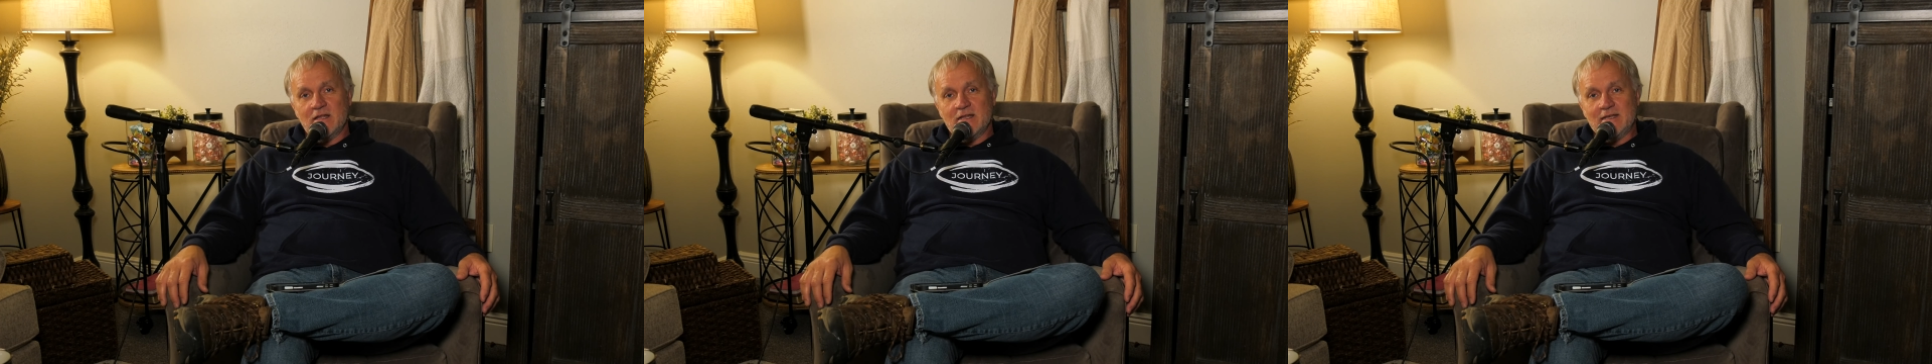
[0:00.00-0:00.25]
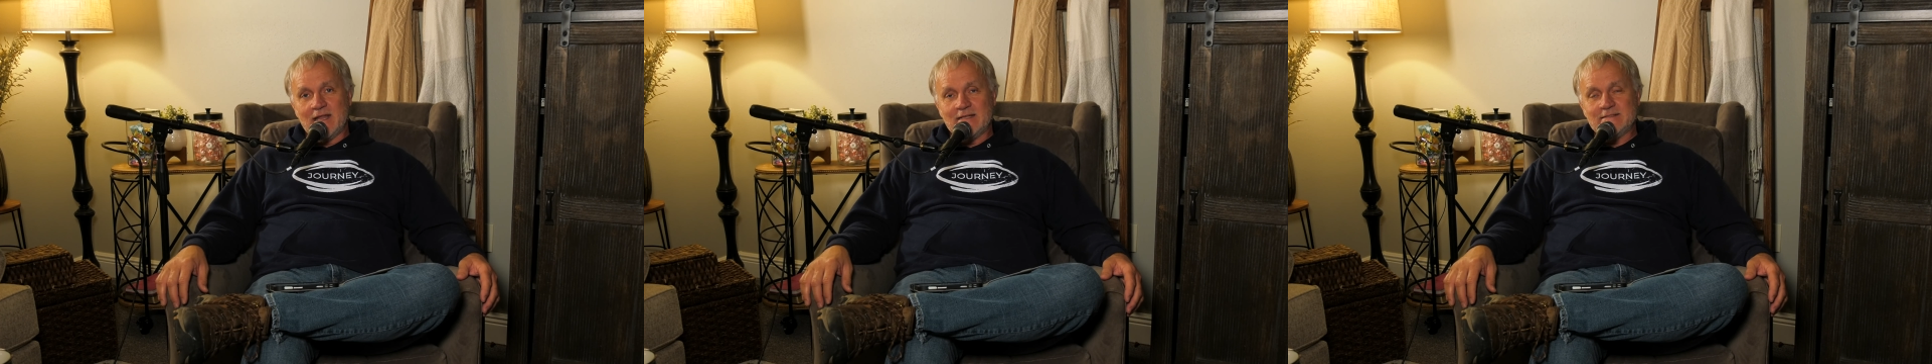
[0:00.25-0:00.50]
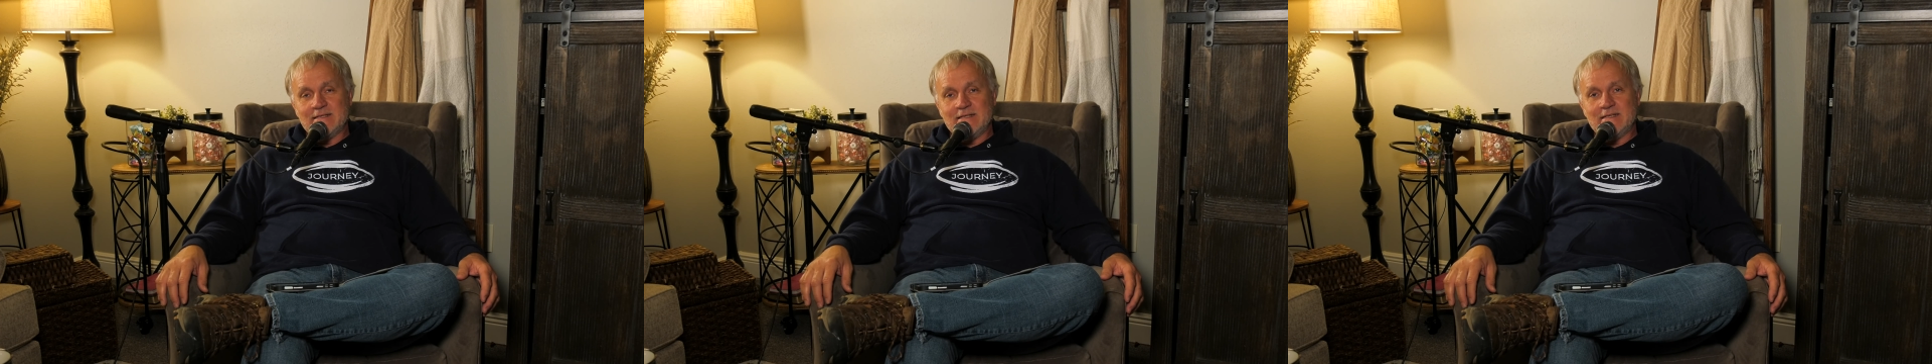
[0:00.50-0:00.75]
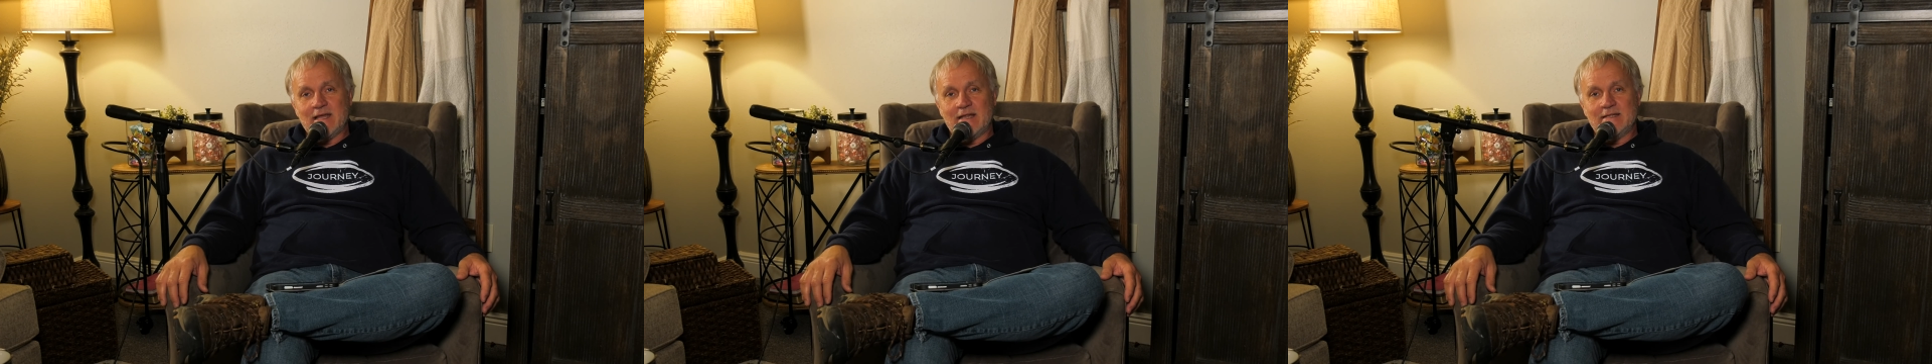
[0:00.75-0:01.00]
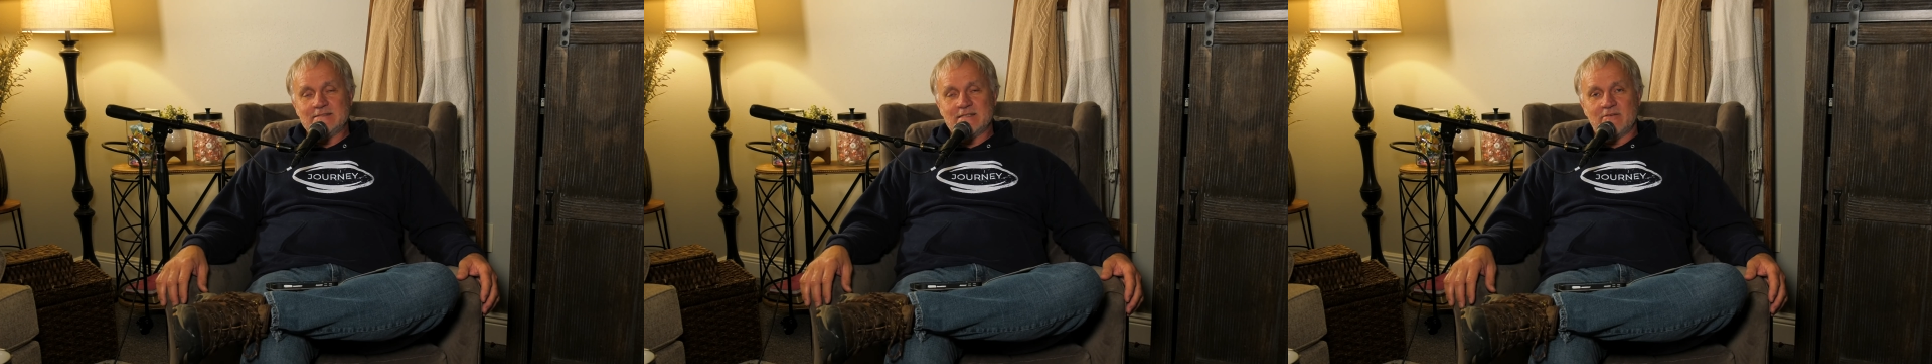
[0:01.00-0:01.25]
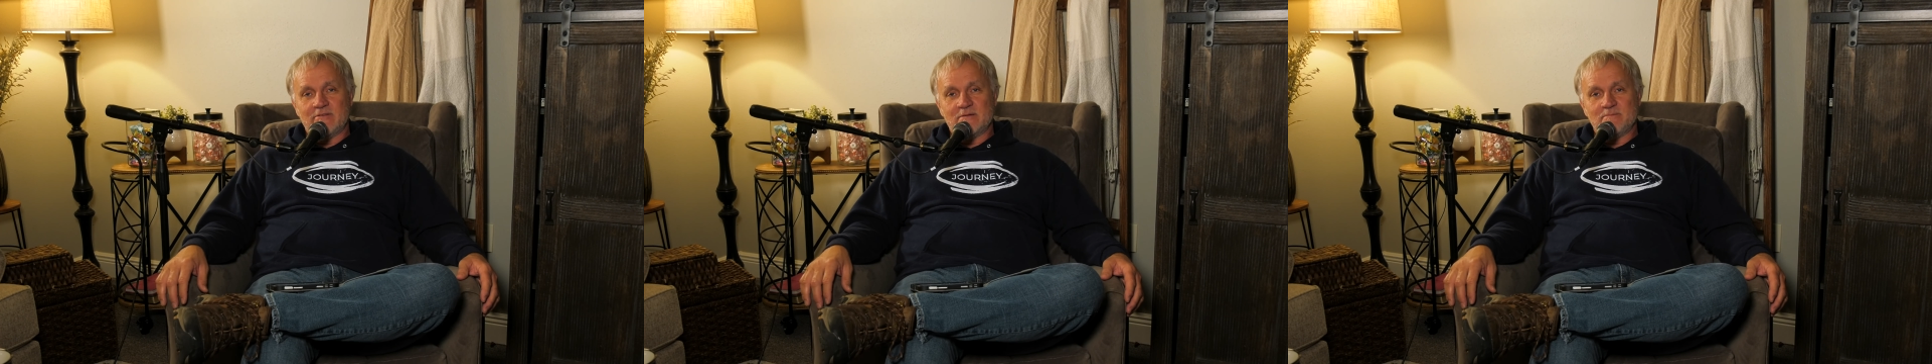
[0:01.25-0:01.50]

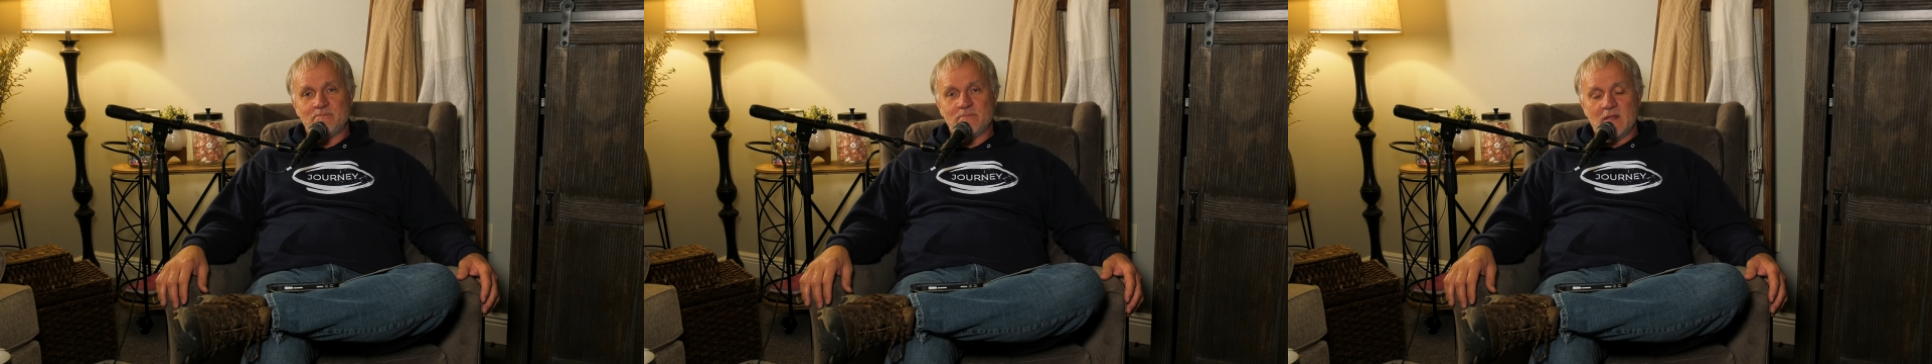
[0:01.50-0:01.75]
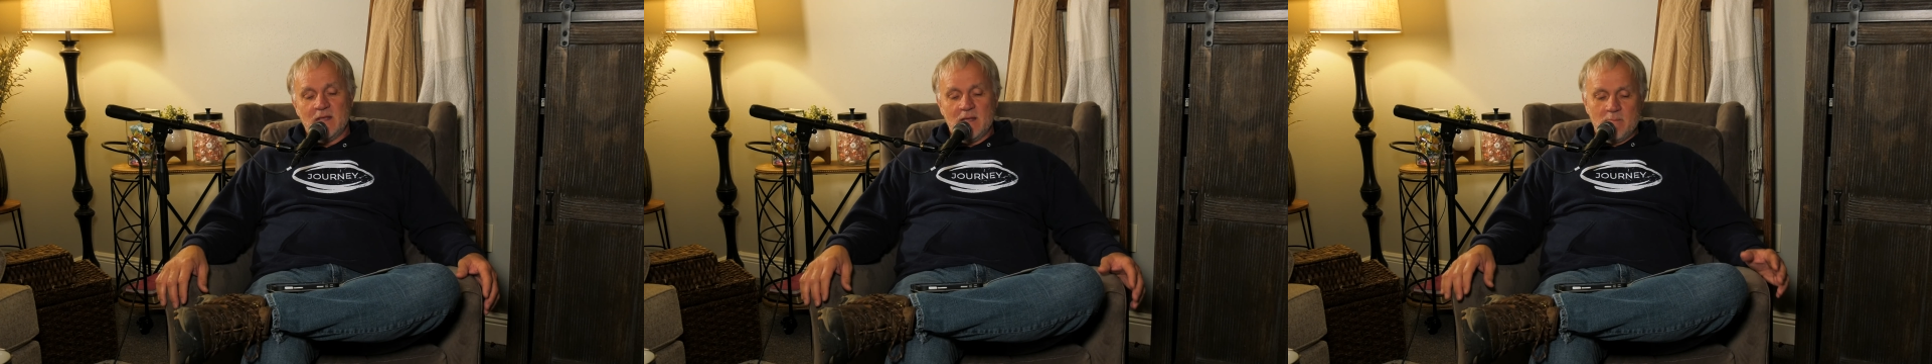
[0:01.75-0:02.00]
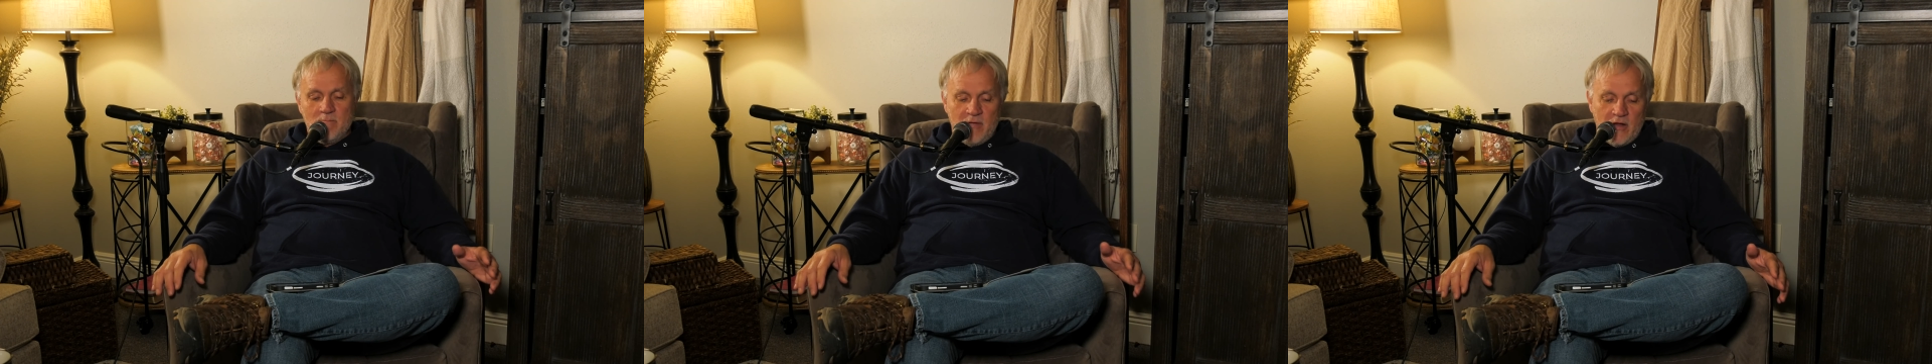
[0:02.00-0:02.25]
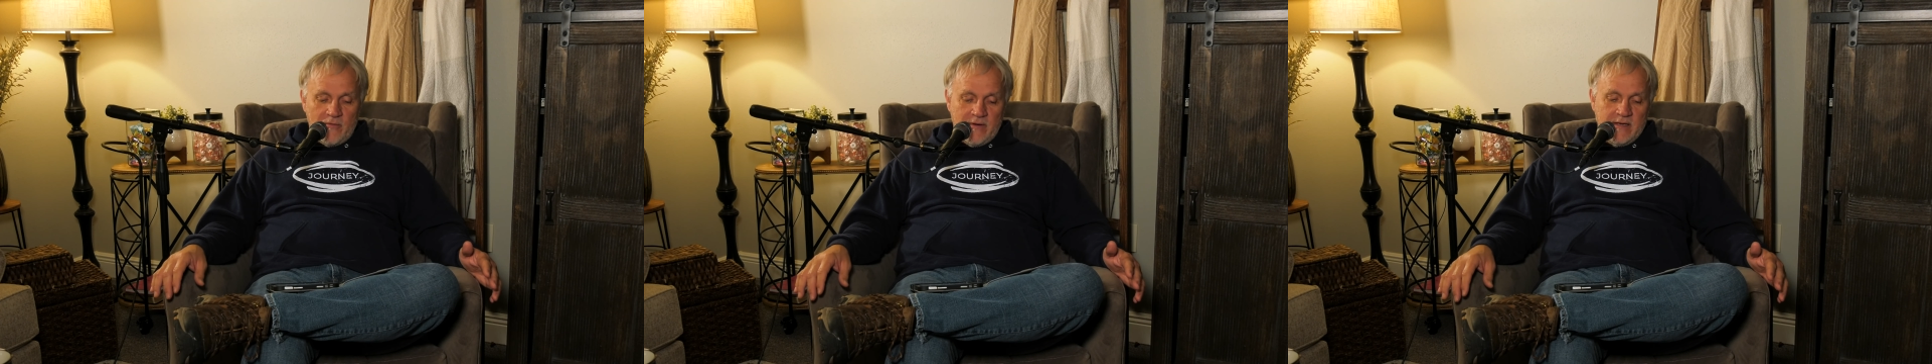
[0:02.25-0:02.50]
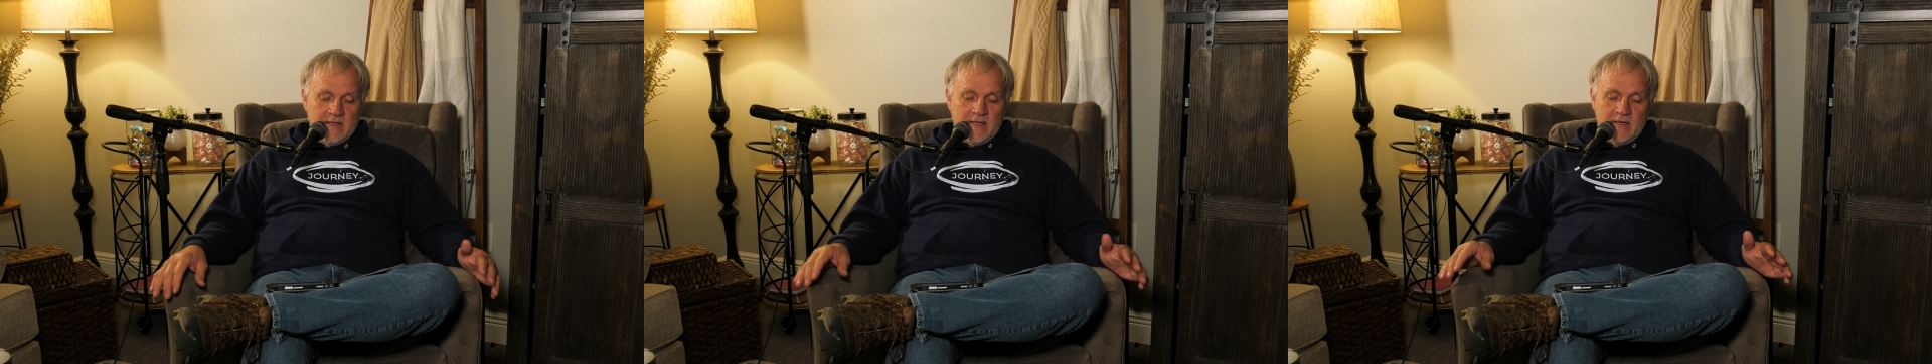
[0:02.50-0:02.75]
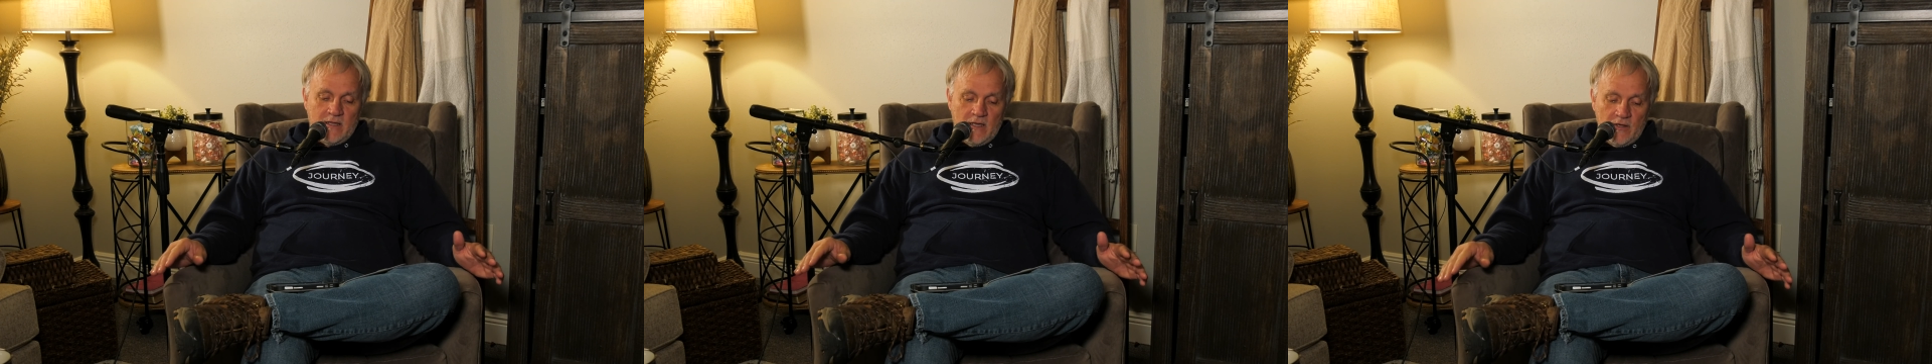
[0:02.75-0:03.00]
1997, buried
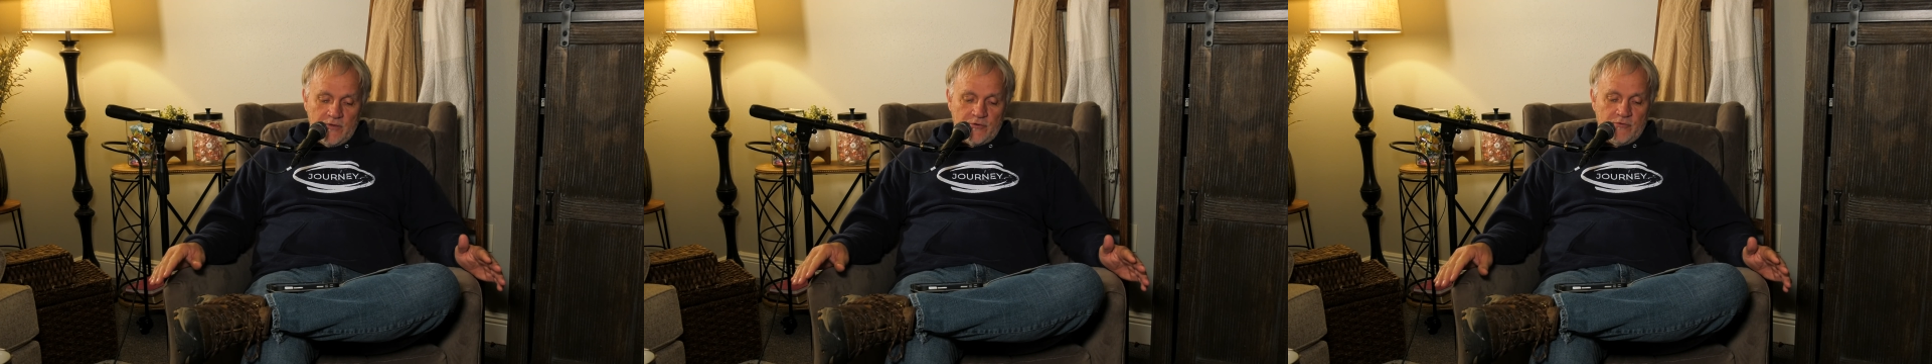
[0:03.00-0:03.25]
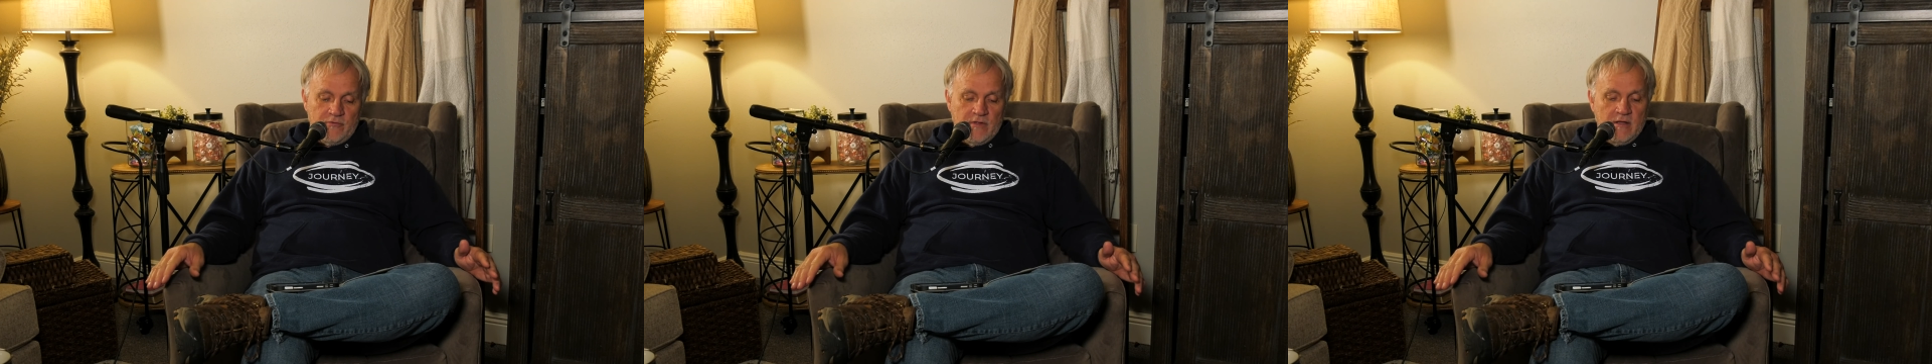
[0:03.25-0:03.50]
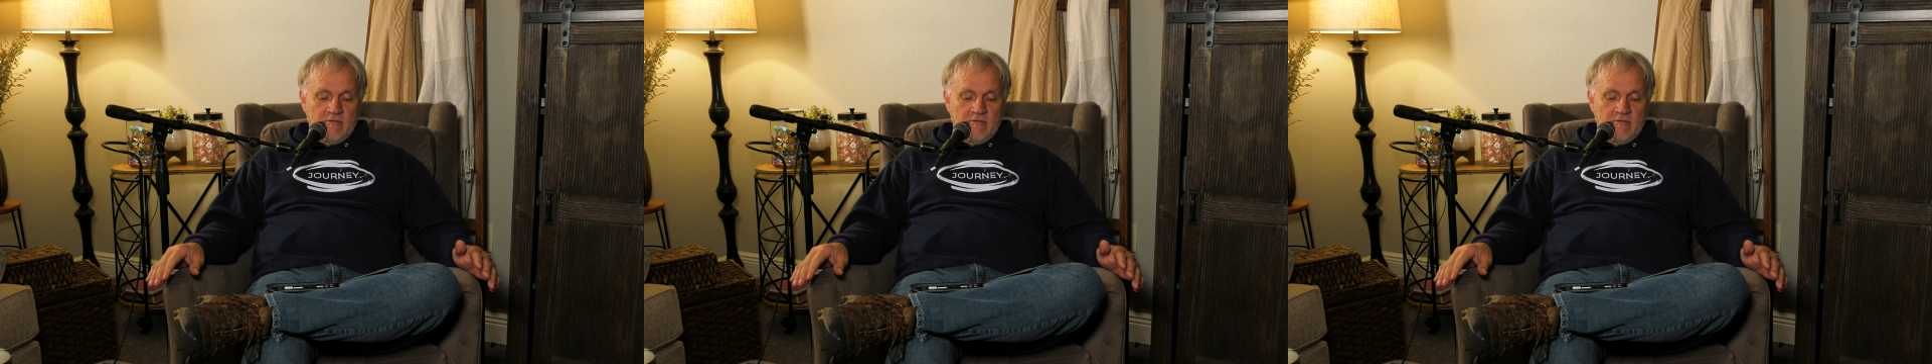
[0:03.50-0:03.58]
in a little